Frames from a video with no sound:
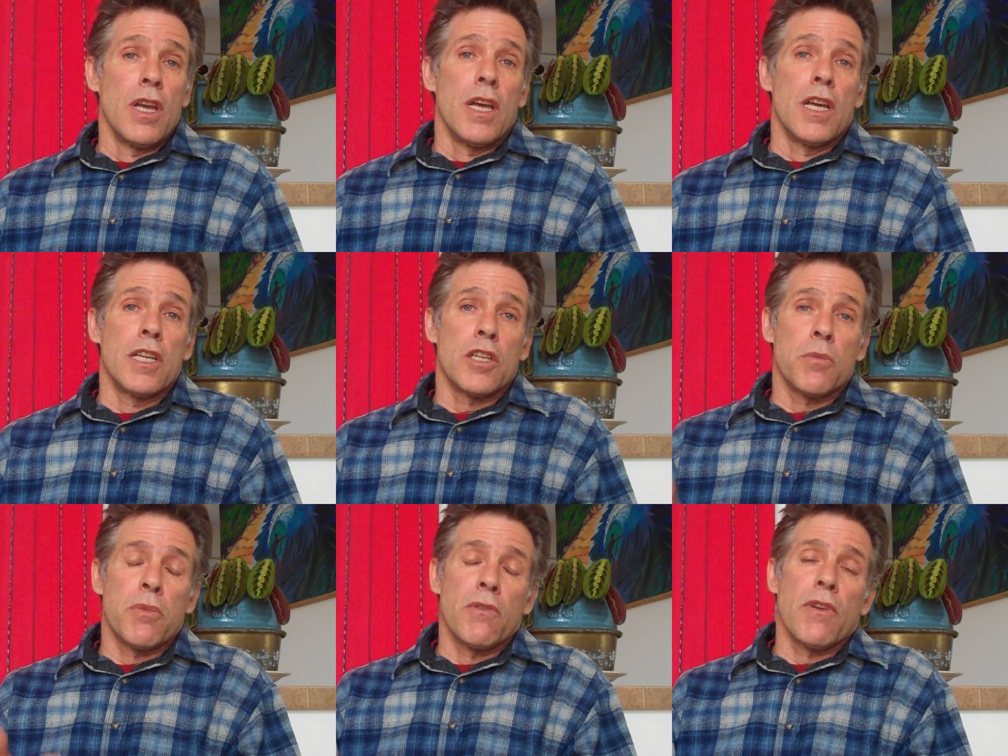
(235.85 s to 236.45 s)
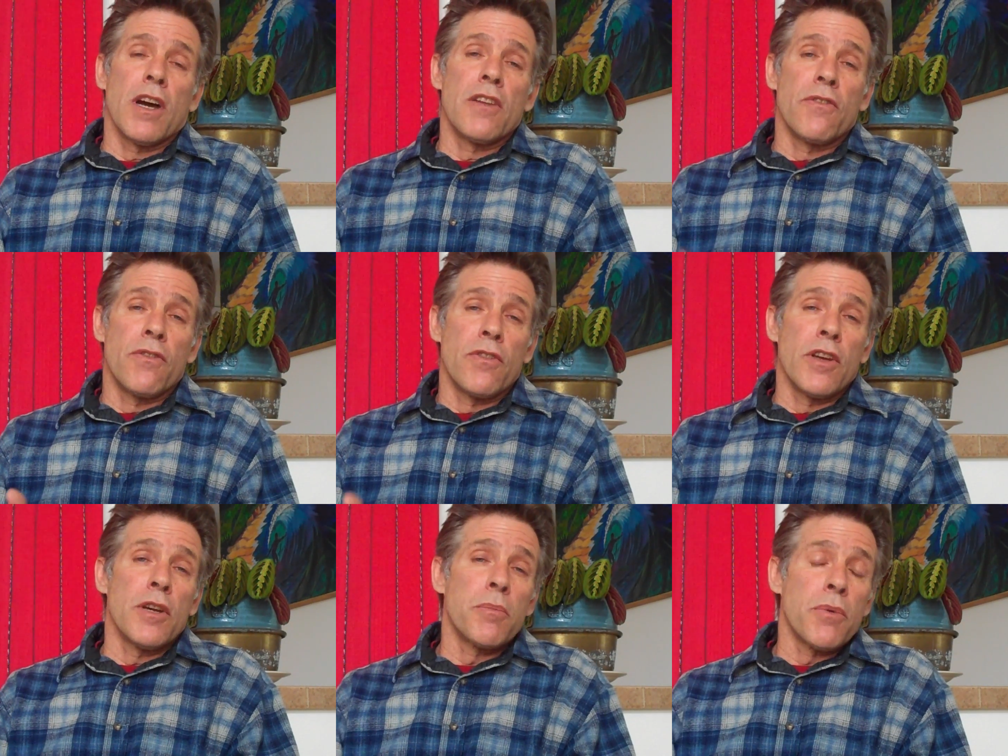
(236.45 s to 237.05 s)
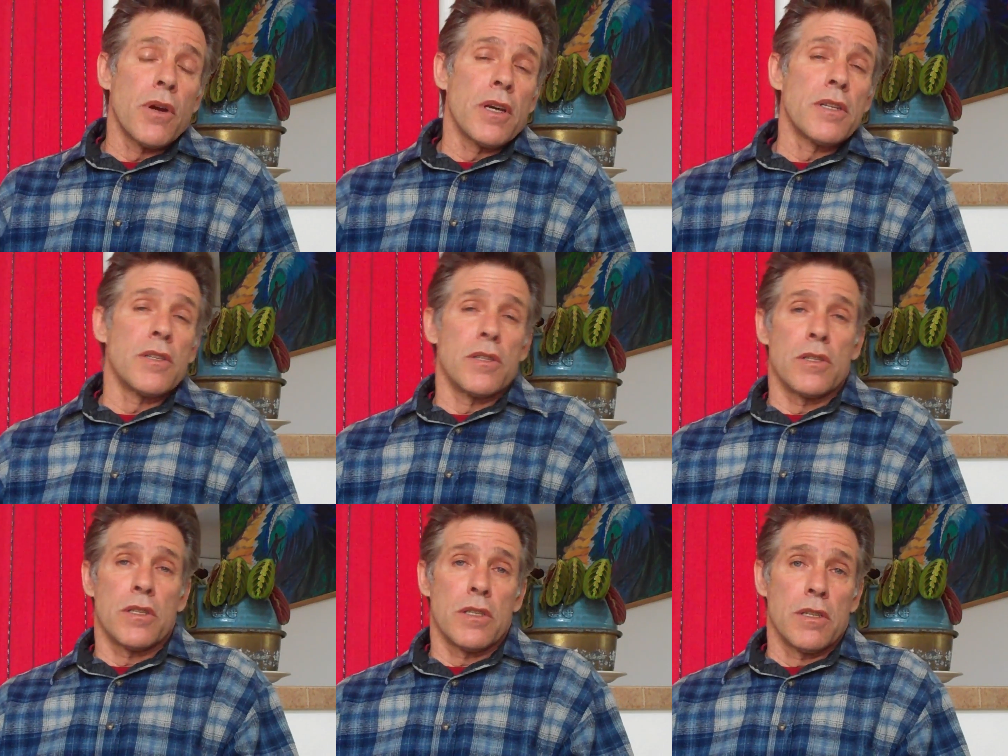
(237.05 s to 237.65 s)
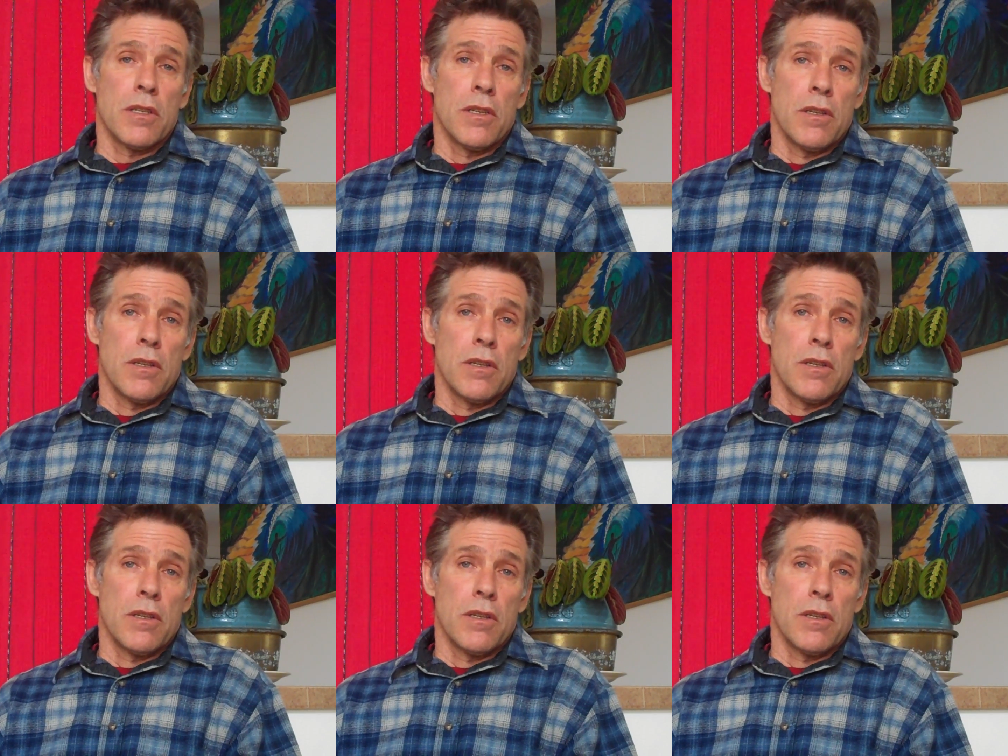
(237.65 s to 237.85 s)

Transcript: and to provide fair prices